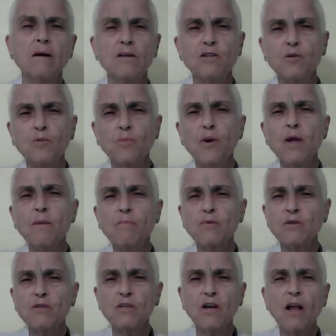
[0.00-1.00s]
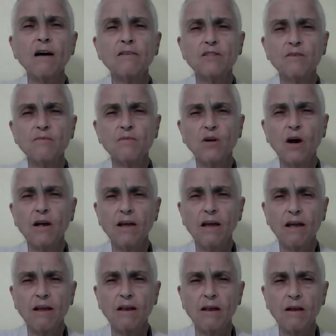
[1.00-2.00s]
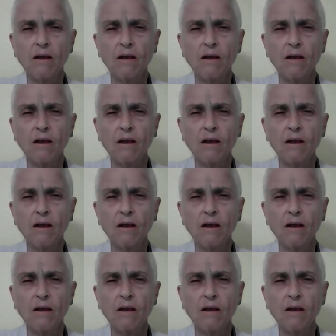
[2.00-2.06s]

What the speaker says: The Supreme Personality of Godhead,